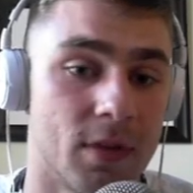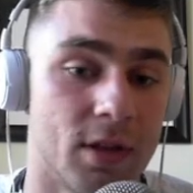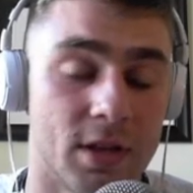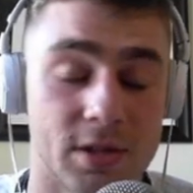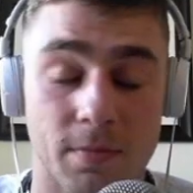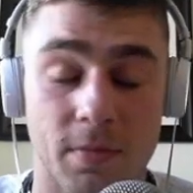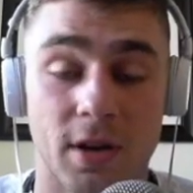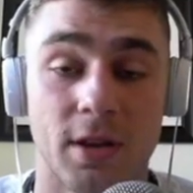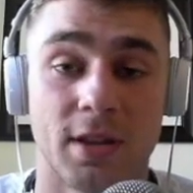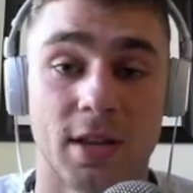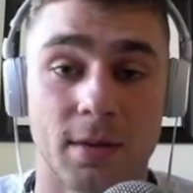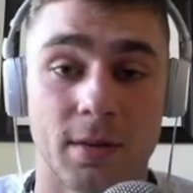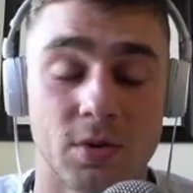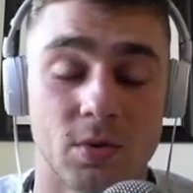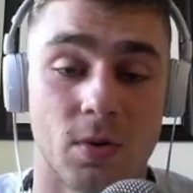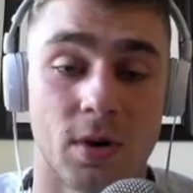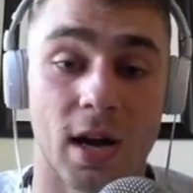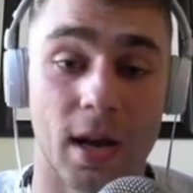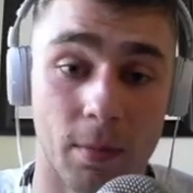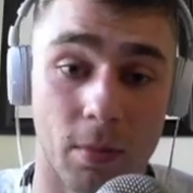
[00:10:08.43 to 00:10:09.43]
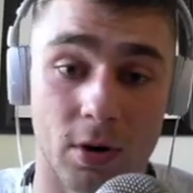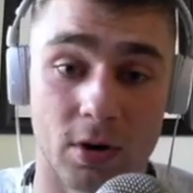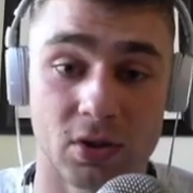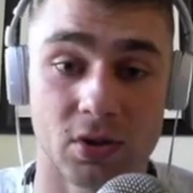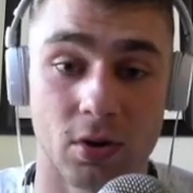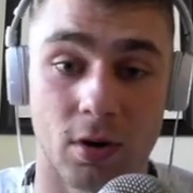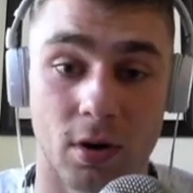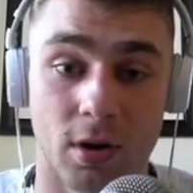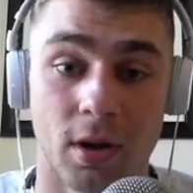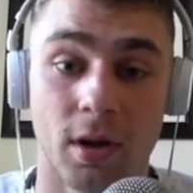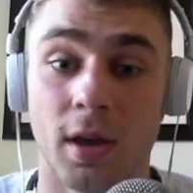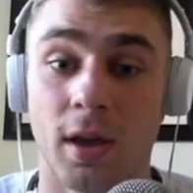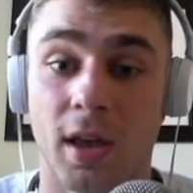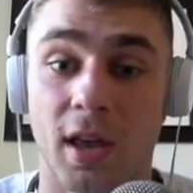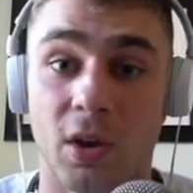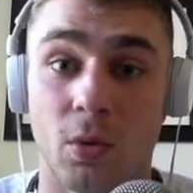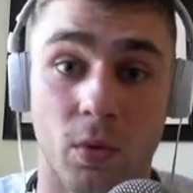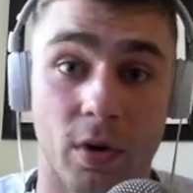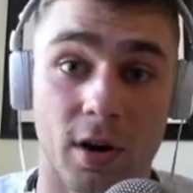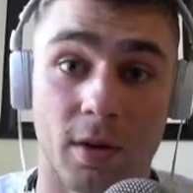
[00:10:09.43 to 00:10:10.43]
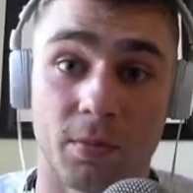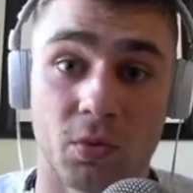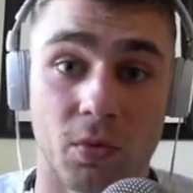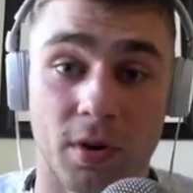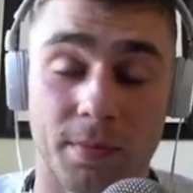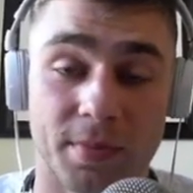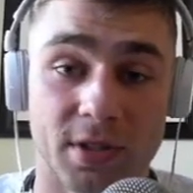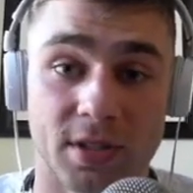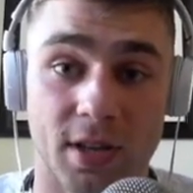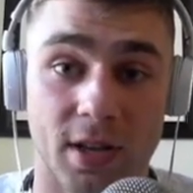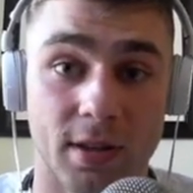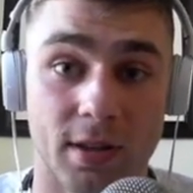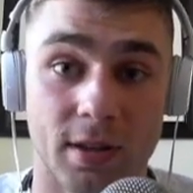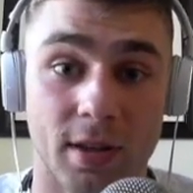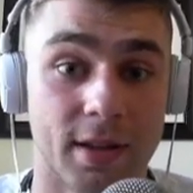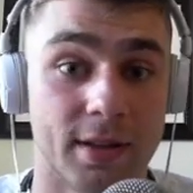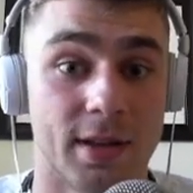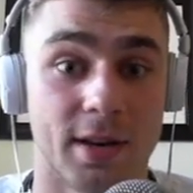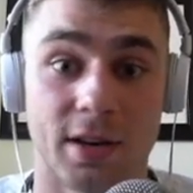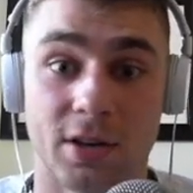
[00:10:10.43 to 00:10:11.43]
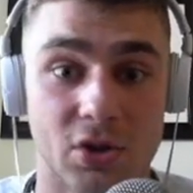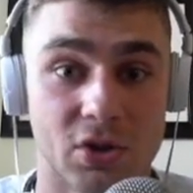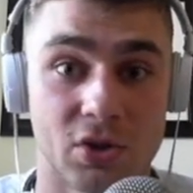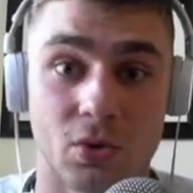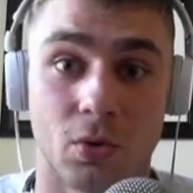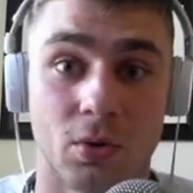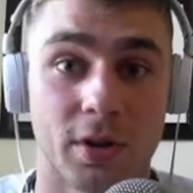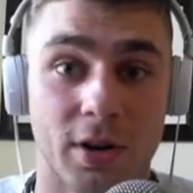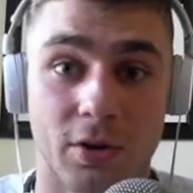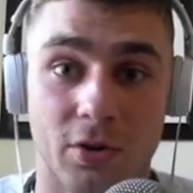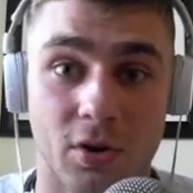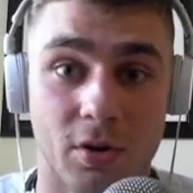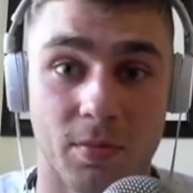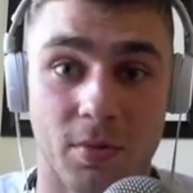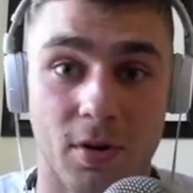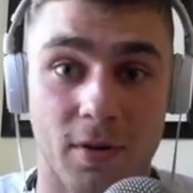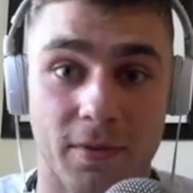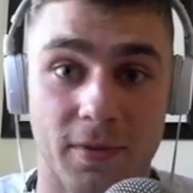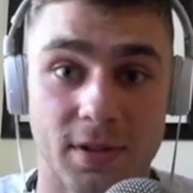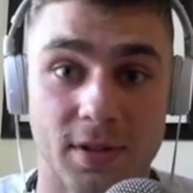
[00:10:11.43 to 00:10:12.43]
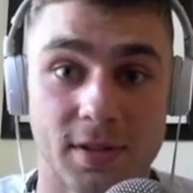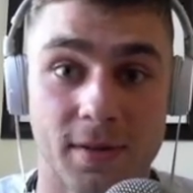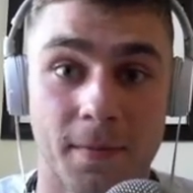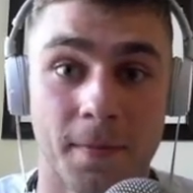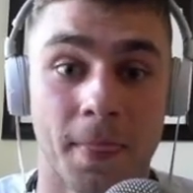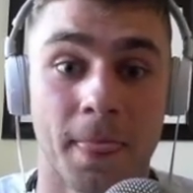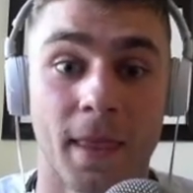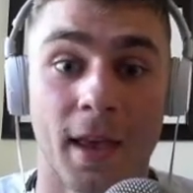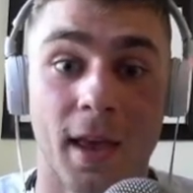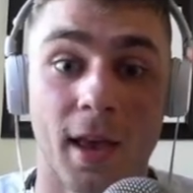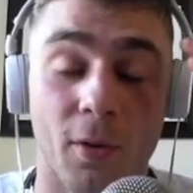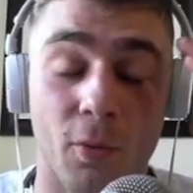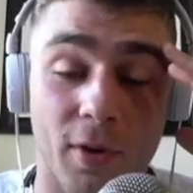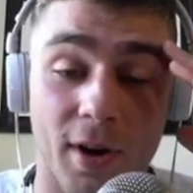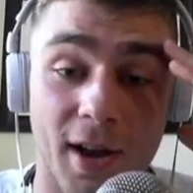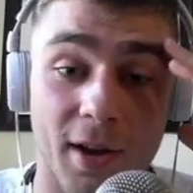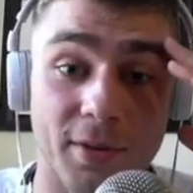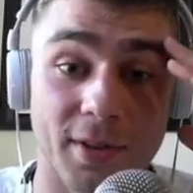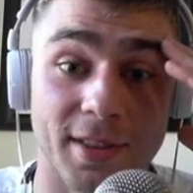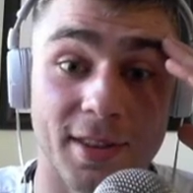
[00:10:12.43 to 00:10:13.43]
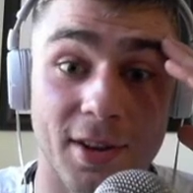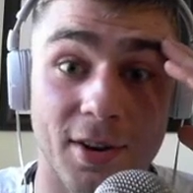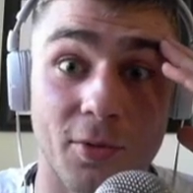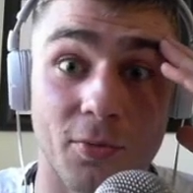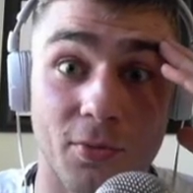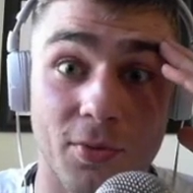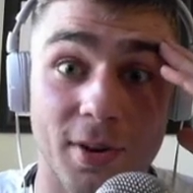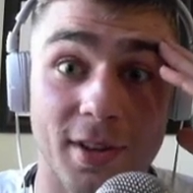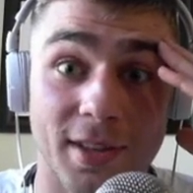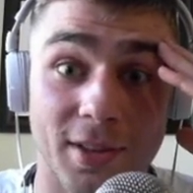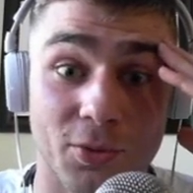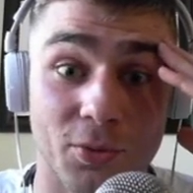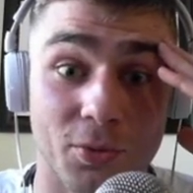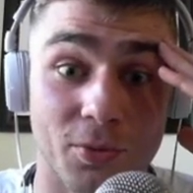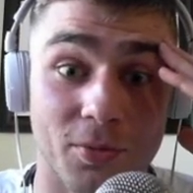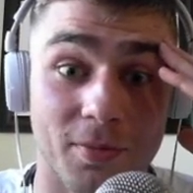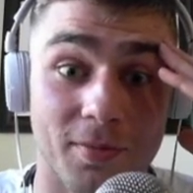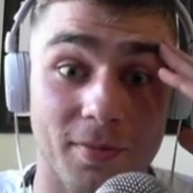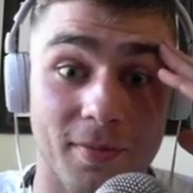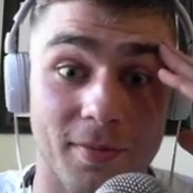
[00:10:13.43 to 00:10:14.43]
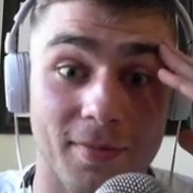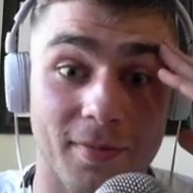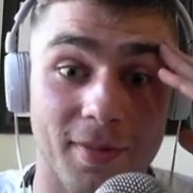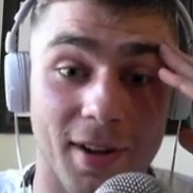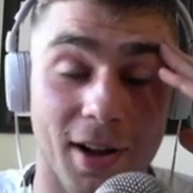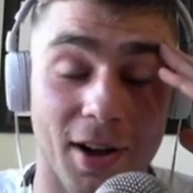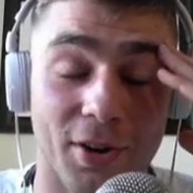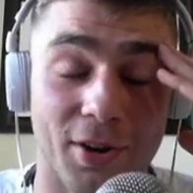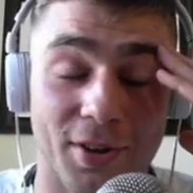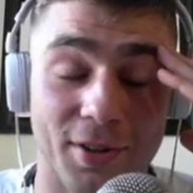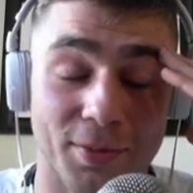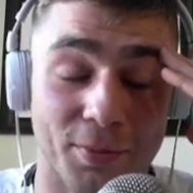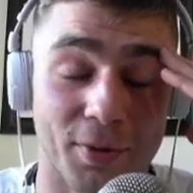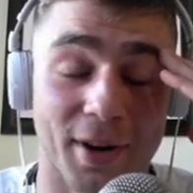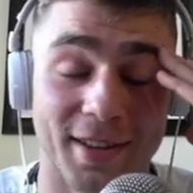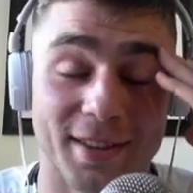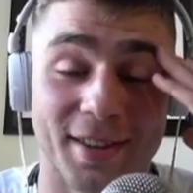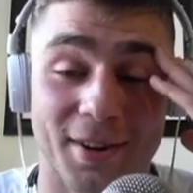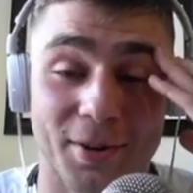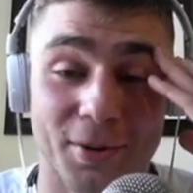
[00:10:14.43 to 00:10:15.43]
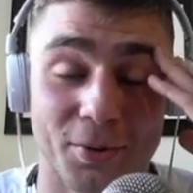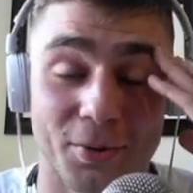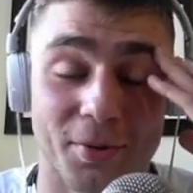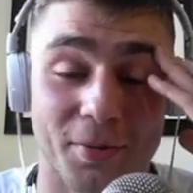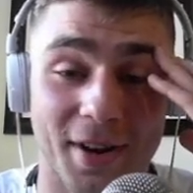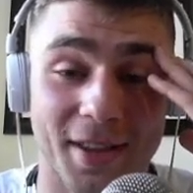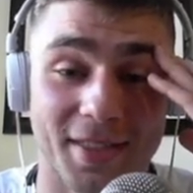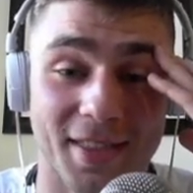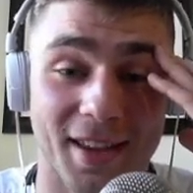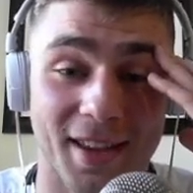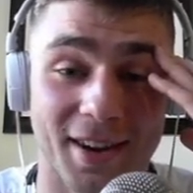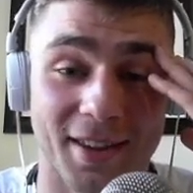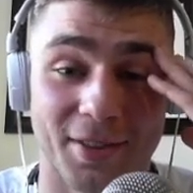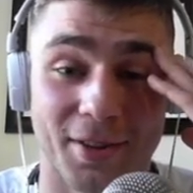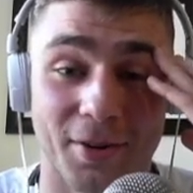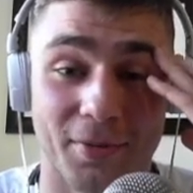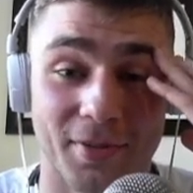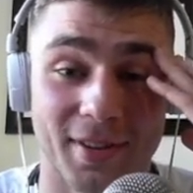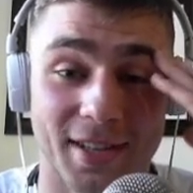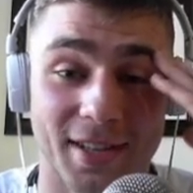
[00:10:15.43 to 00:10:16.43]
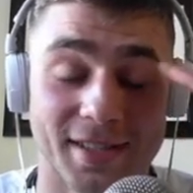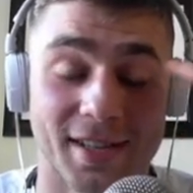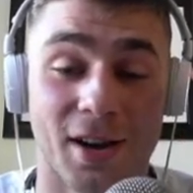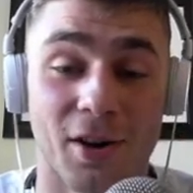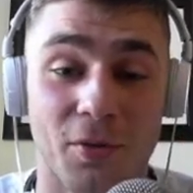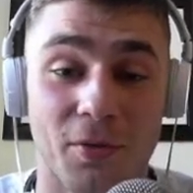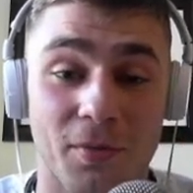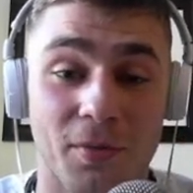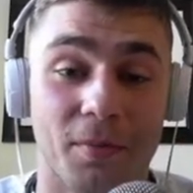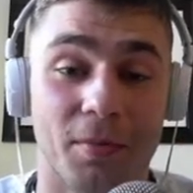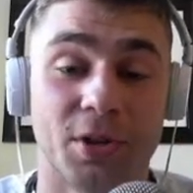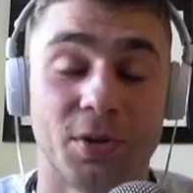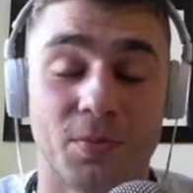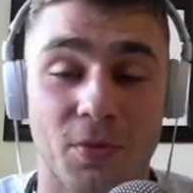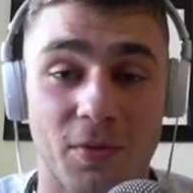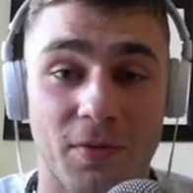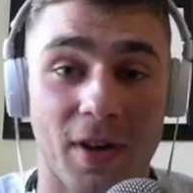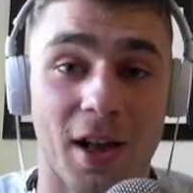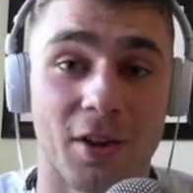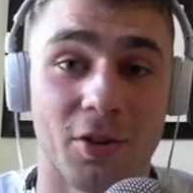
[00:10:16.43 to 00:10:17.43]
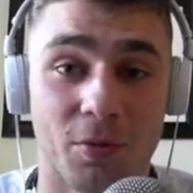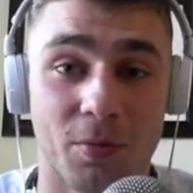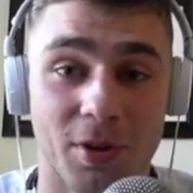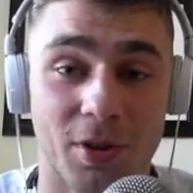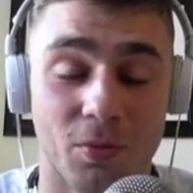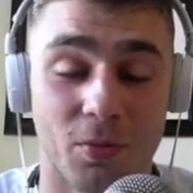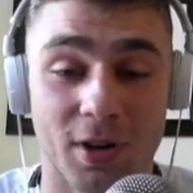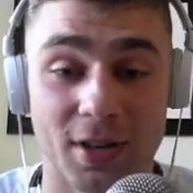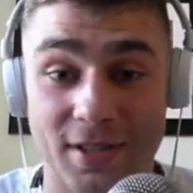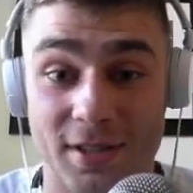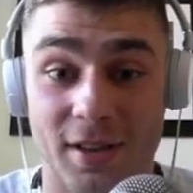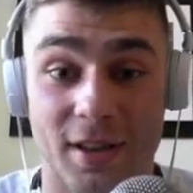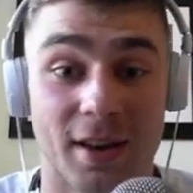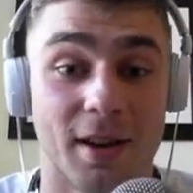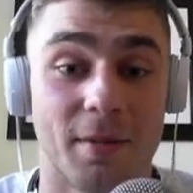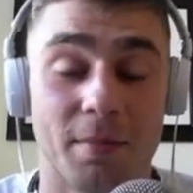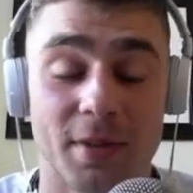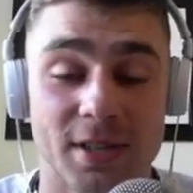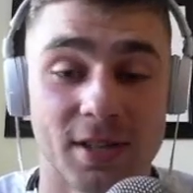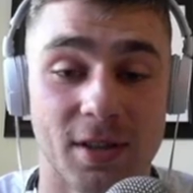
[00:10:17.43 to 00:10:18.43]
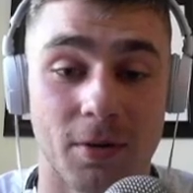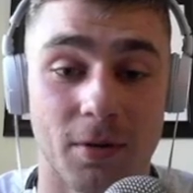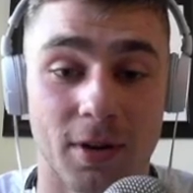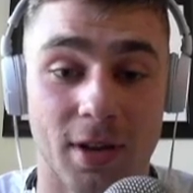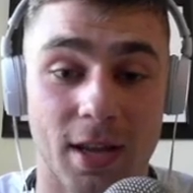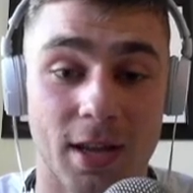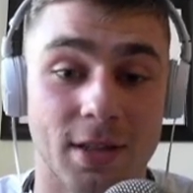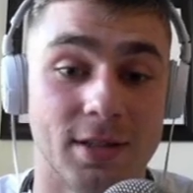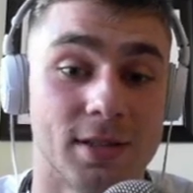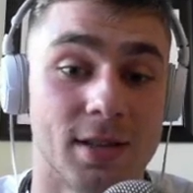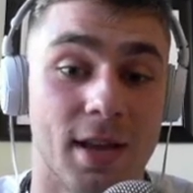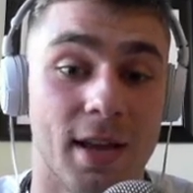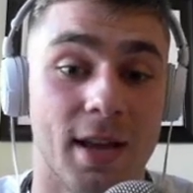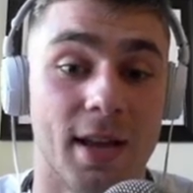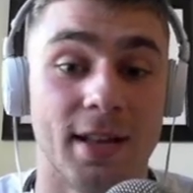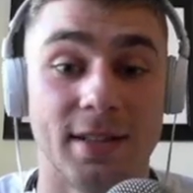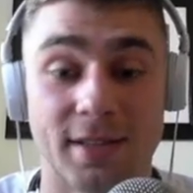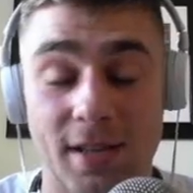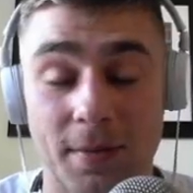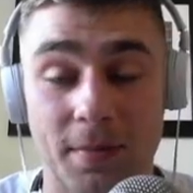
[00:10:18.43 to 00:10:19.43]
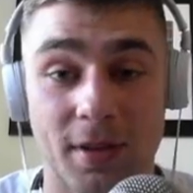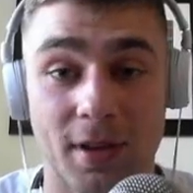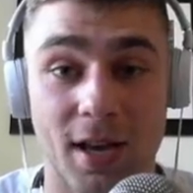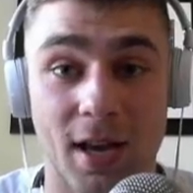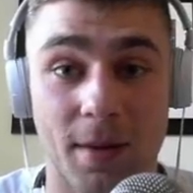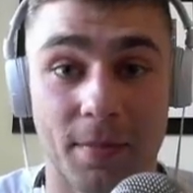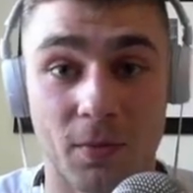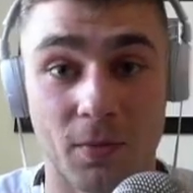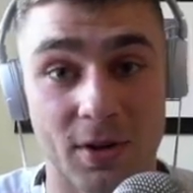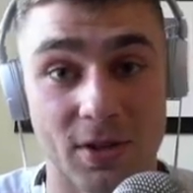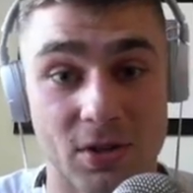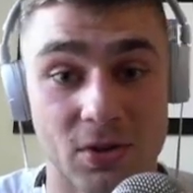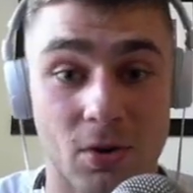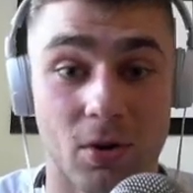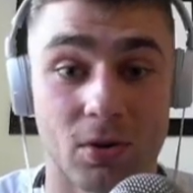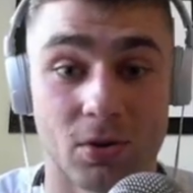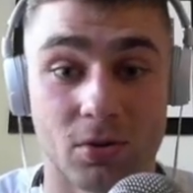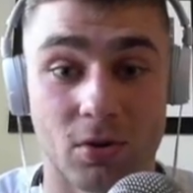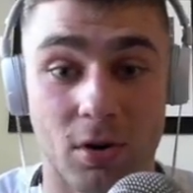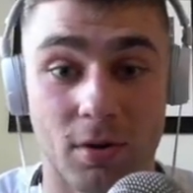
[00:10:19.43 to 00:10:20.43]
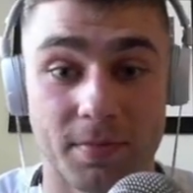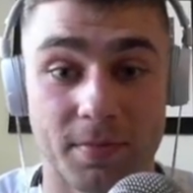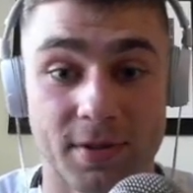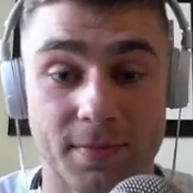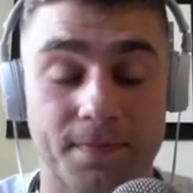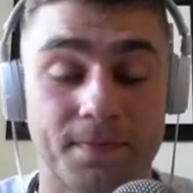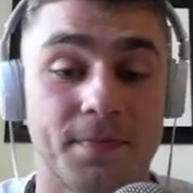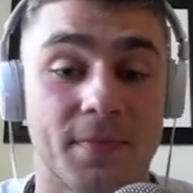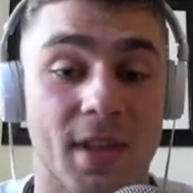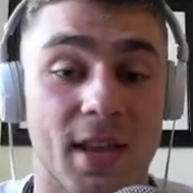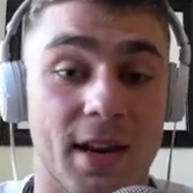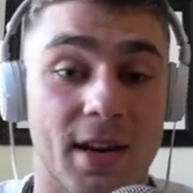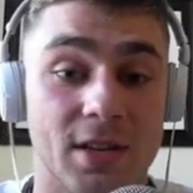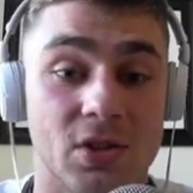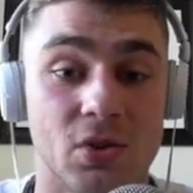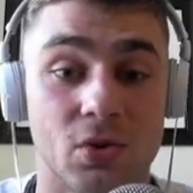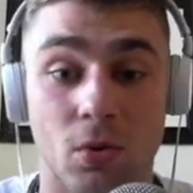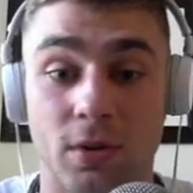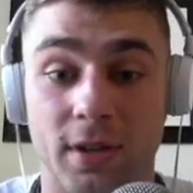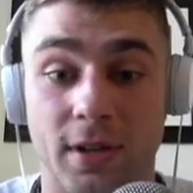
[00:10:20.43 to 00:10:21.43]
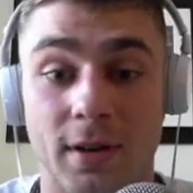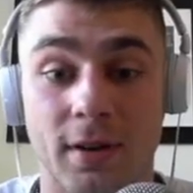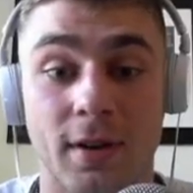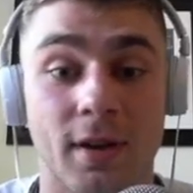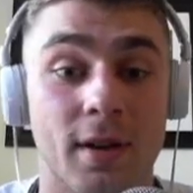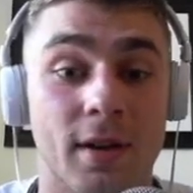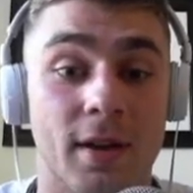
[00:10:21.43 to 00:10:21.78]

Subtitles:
There's many times where I bought a stock, it went up 20%, and then I just sold it and took profits when I didn't really do when I didn't do the right thing and I didn't realize how much more valuable it was and I missed out on gains. And same thing happened when a stock drops and I sold it